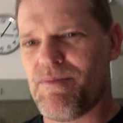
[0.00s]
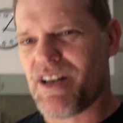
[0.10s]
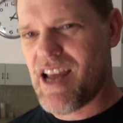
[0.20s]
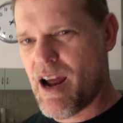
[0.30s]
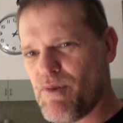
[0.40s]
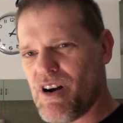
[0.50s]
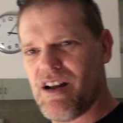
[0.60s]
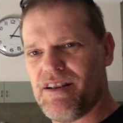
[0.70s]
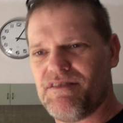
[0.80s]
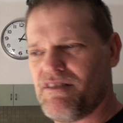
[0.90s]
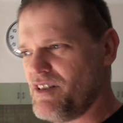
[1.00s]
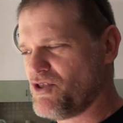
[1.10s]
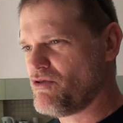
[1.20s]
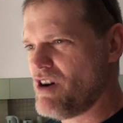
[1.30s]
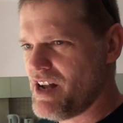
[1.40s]
and my camera
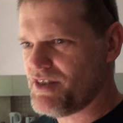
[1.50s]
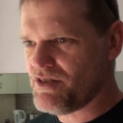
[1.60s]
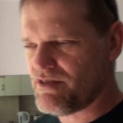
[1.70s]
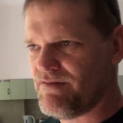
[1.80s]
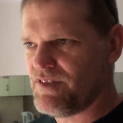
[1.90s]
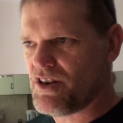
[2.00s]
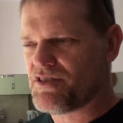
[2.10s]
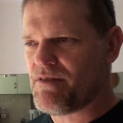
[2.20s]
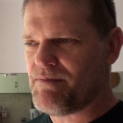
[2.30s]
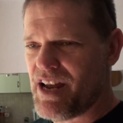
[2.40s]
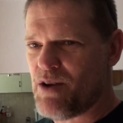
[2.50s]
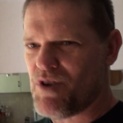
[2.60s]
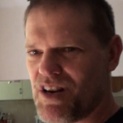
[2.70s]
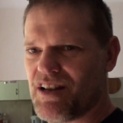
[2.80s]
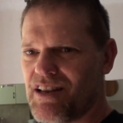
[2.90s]
and try and do some vlogs from there. And
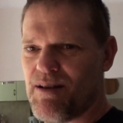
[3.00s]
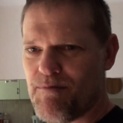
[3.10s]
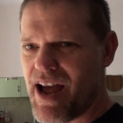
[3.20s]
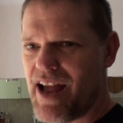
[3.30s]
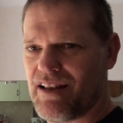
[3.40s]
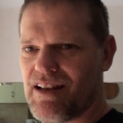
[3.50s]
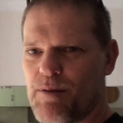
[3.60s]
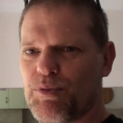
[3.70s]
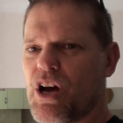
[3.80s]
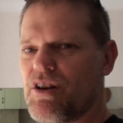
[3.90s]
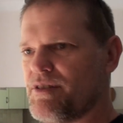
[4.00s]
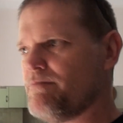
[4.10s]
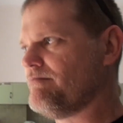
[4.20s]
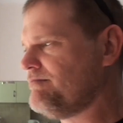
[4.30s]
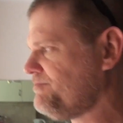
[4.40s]
when I come back, upload
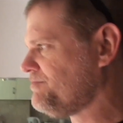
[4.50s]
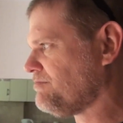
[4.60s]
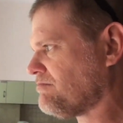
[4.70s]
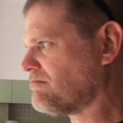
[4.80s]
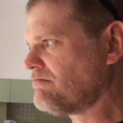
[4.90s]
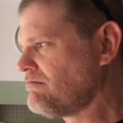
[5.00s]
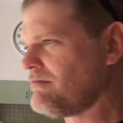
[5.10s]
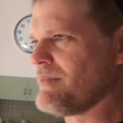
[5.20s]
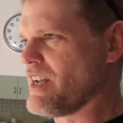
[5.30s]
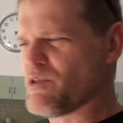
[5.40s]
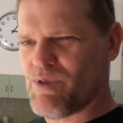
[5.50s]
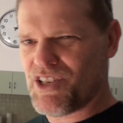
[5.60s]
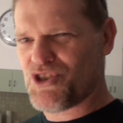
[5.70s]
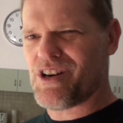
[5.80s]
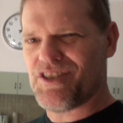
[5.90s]
them. As well
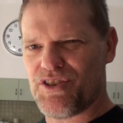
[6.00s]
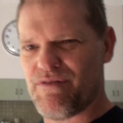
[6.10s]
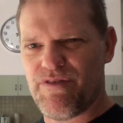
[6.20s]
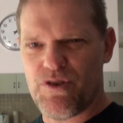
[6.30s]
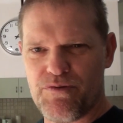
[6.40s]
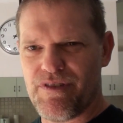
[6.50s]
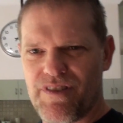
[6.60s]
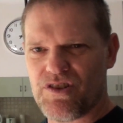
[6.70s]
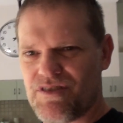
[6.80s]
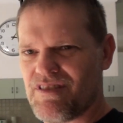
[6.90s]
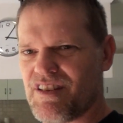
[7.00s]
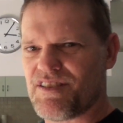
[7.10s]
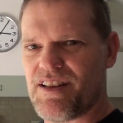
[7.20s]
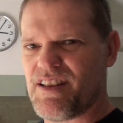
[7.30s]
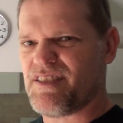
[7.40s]
as try and do some food reviews and
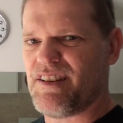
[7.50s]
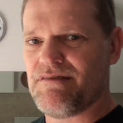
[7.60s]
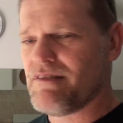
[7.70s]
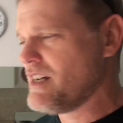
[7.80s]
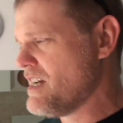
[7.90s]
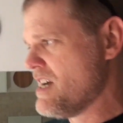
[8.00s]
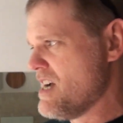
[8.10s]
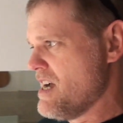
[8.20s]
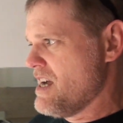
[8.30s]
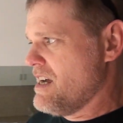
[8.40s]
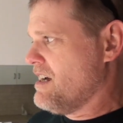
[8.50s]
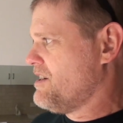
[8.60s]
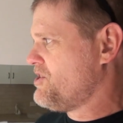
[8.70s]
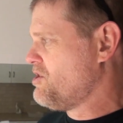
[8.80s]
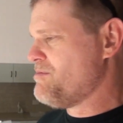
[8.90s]
things like that. So
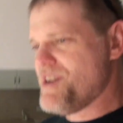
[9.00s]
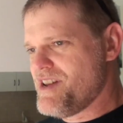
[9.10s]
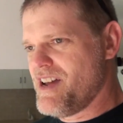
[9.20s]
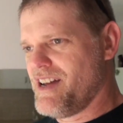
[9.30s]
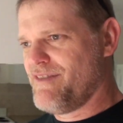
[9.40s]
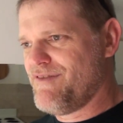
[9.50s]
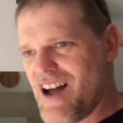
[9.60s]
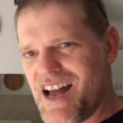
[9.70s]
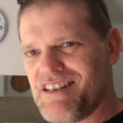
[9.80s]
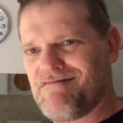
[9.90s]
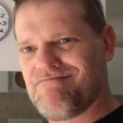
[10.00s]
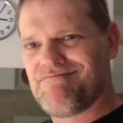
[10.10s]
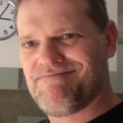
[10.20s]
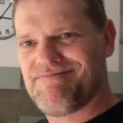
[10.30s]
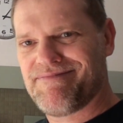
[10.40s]
it should be fun.
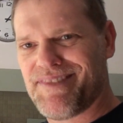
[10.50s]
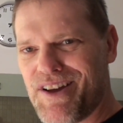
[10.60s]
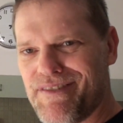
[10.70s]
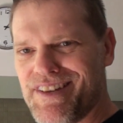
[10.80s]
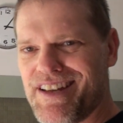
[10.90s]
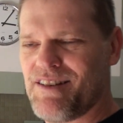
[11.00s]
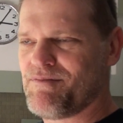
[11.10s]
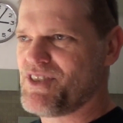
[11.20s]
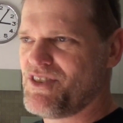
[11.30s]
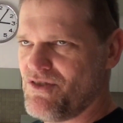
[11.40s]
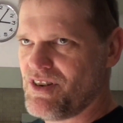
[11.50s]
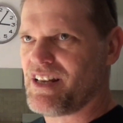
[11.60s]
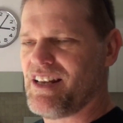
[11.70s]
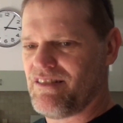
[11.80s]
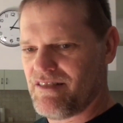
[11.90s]
Over there, I'm sort
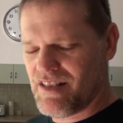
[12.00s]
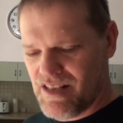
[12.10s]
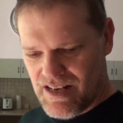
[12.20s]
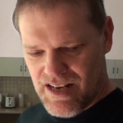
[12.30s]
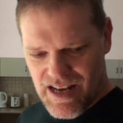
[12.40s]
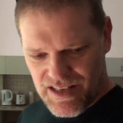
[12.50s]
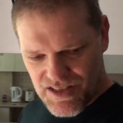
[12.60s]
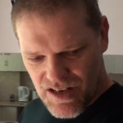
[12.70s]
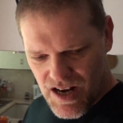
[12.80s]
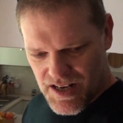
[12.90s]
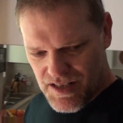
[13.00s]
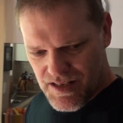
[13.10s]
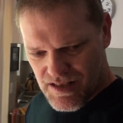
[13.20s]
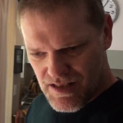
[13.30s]
of getting excited.